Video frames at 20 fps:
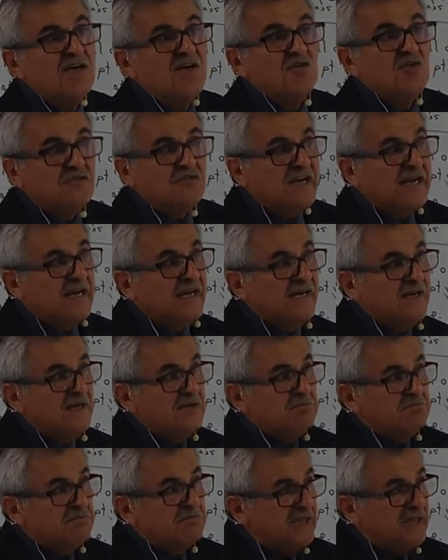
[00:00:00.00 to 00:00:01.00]
We
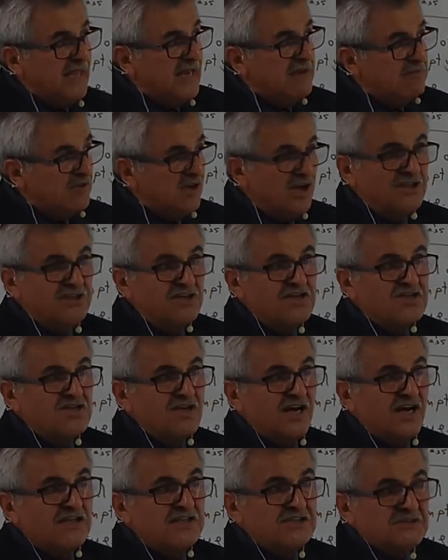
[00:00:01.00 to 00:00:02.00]
blame the other
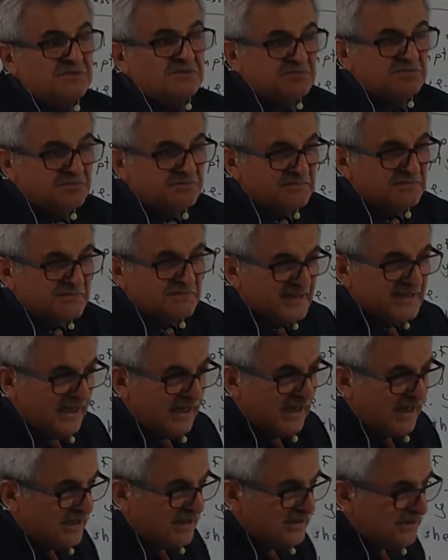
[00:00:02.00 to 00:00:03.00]
side,
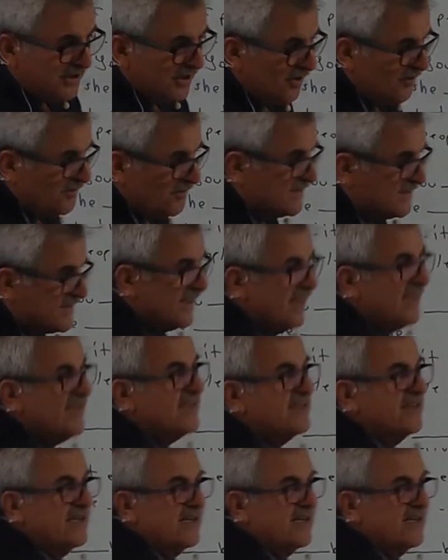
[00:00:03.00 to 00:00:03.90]
slightly.